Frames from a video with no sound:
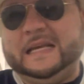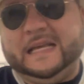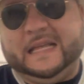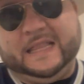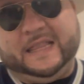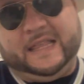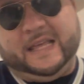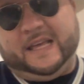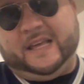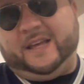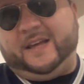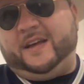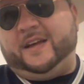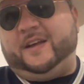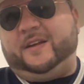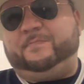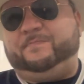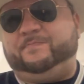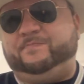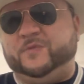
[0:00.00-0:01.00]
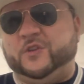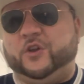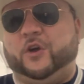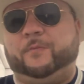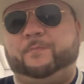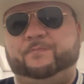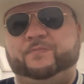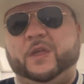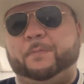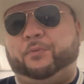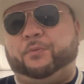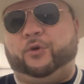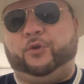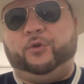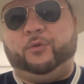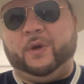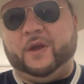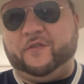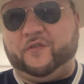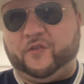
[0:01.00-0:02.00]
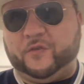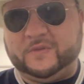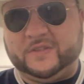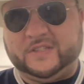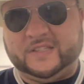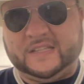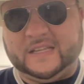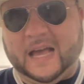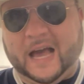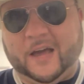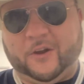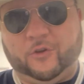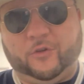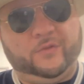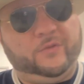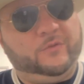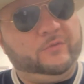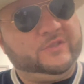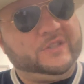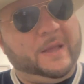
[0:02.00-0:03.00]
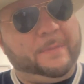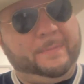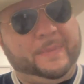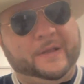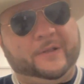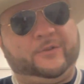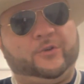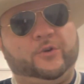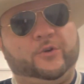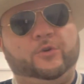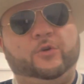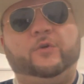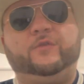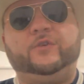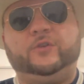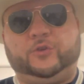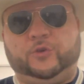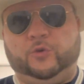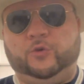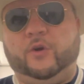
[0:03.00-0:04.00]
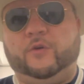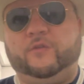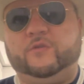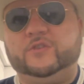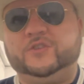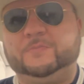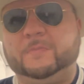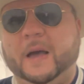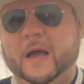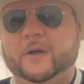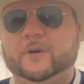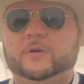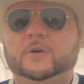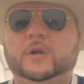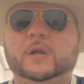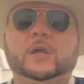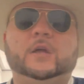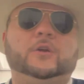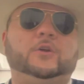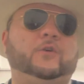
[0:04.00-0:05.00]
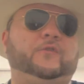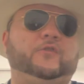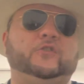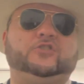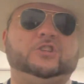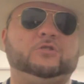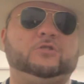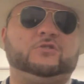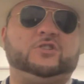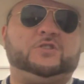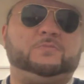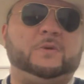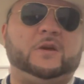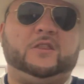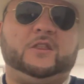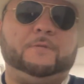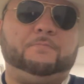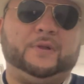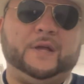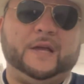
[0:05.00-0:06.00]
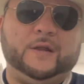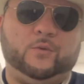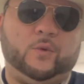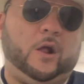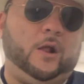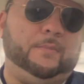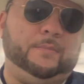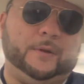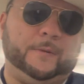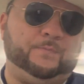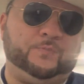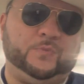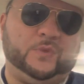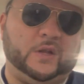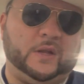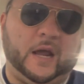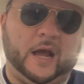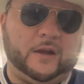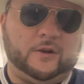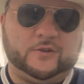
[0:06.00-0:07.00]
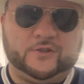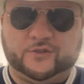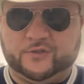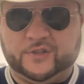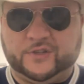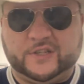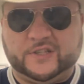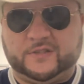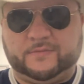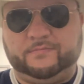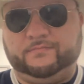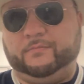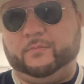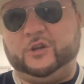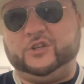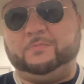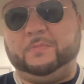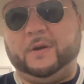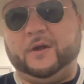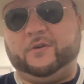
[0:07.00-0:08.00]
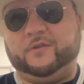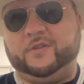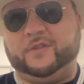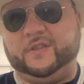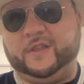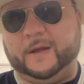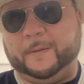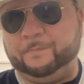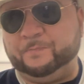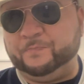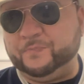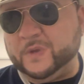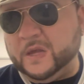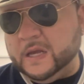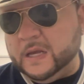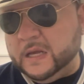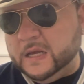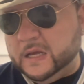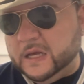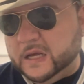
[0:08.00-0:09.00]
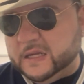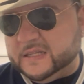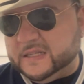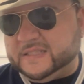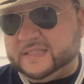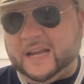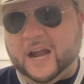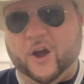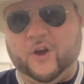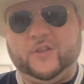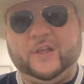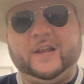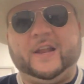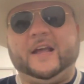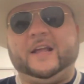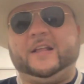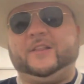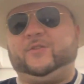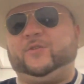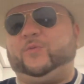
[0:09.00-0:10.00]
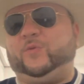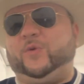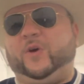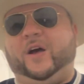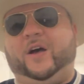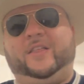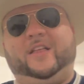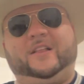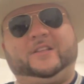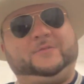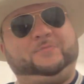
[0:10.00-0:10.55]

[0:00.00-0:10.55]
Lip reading: they pulled away from Seattle. There was that big turnover. Turnovers matter. Good for Geno Smith. He played well, but the Niners are just much better than them. Saturday night, that's